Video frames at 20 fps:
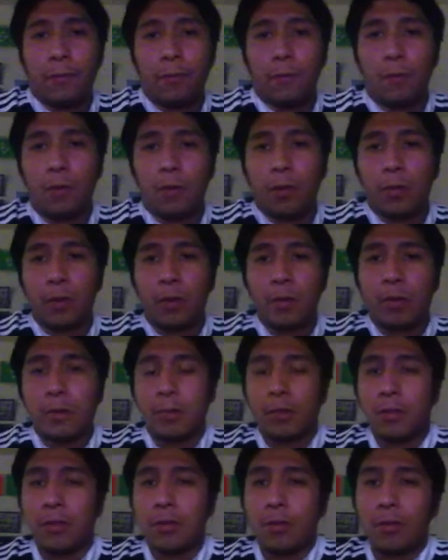four three was
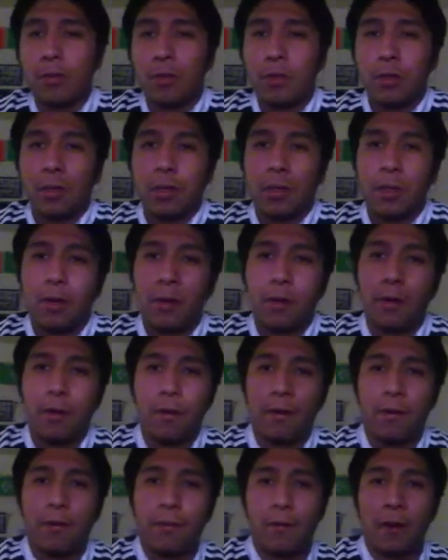the score,
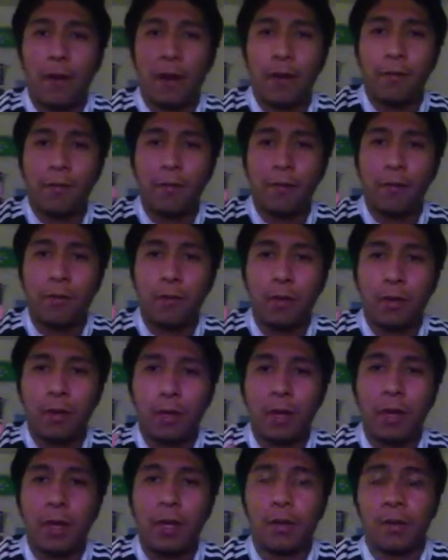five four
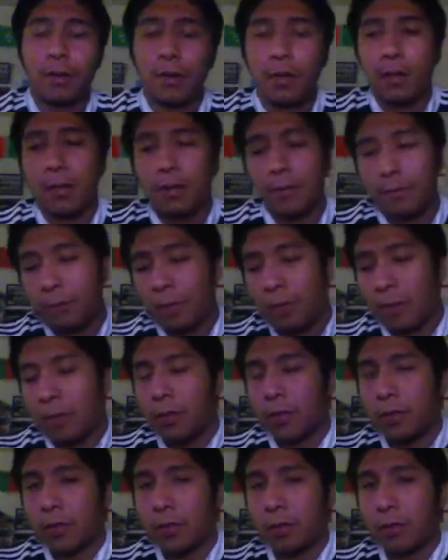on aggregate.
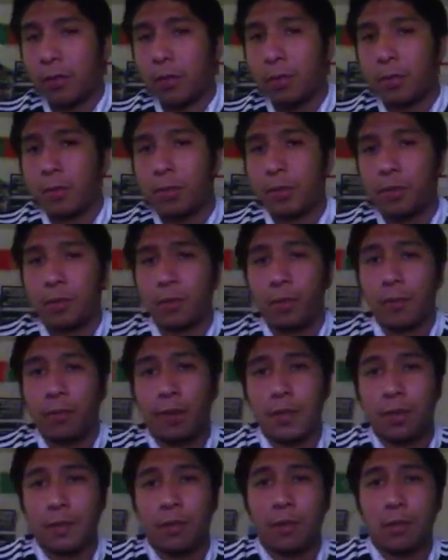Congrats to Real Madrid to
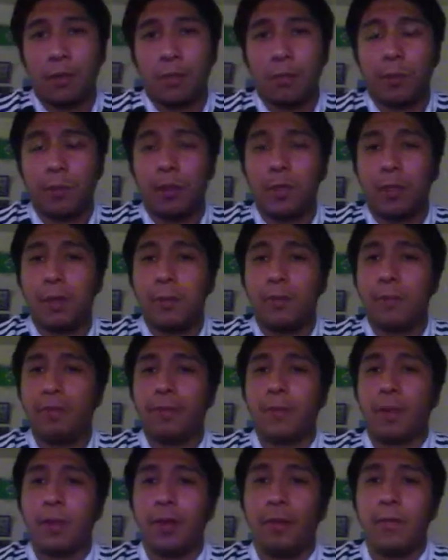advancing, but
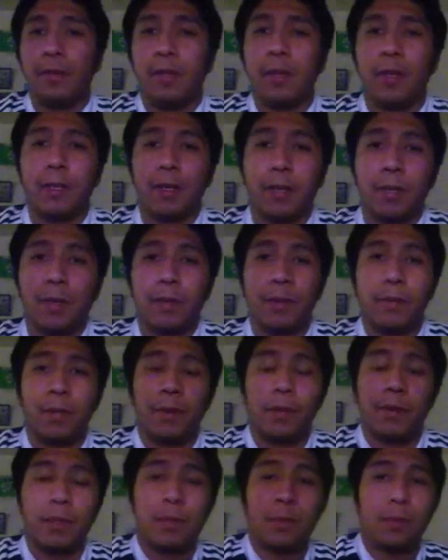very
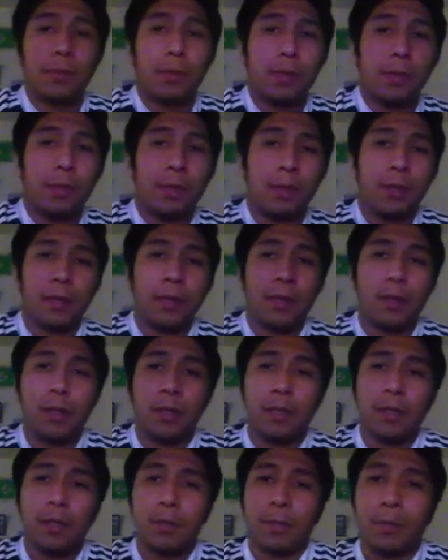very disappointed in their
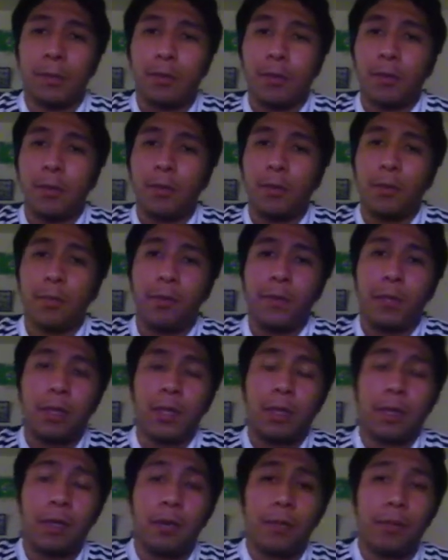loss. But hopefully
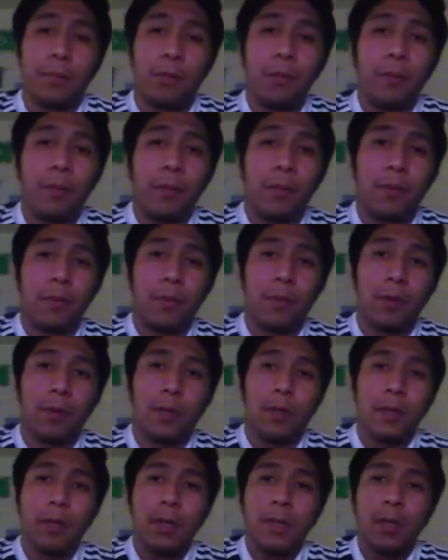they can improve
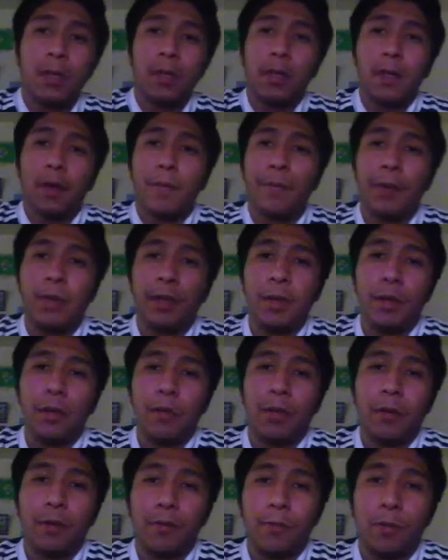before. I'm really
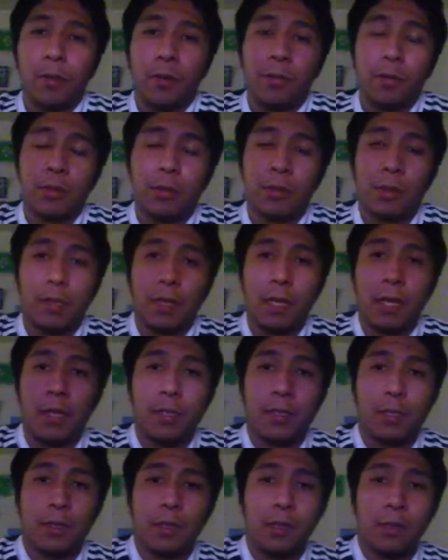looking forward to a
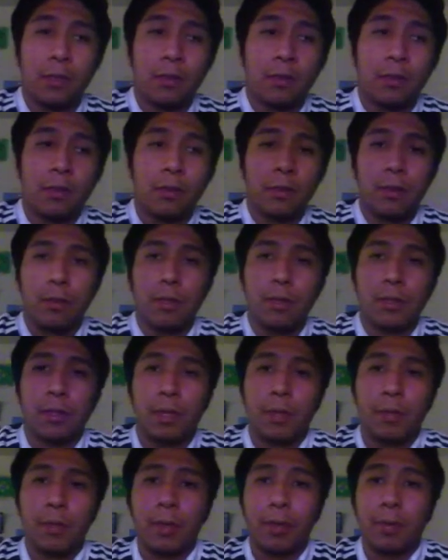Clásico, which is
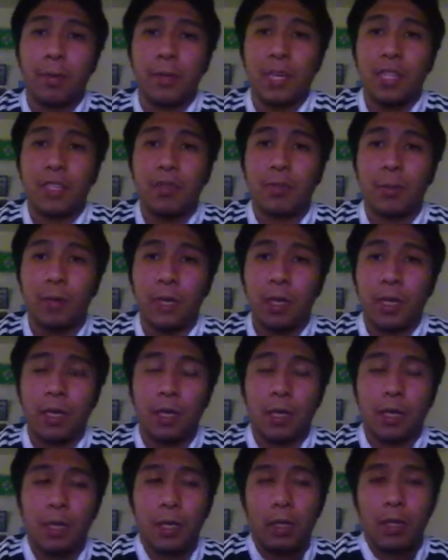coming up next
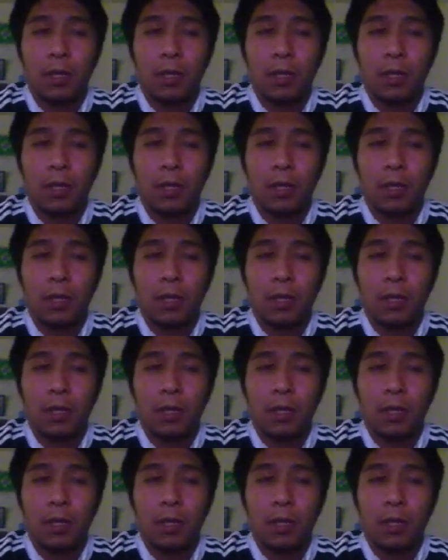week